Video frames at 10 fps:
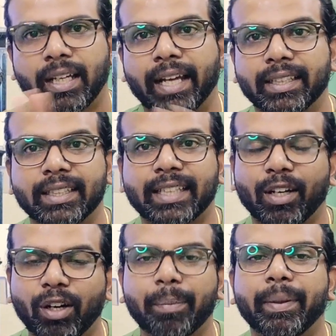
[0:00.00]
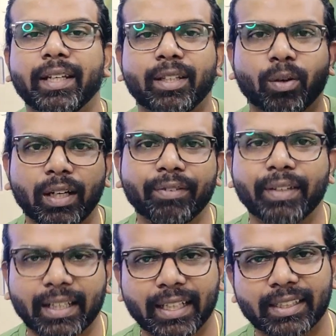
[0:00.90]
And this cannot be the only
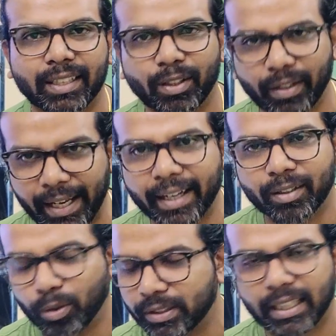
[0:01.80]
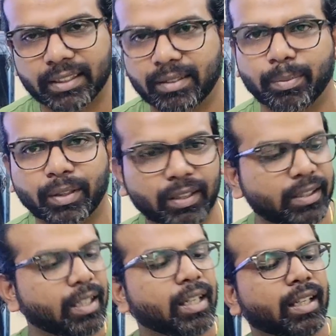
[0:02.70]
filtration in your tank, no chance, because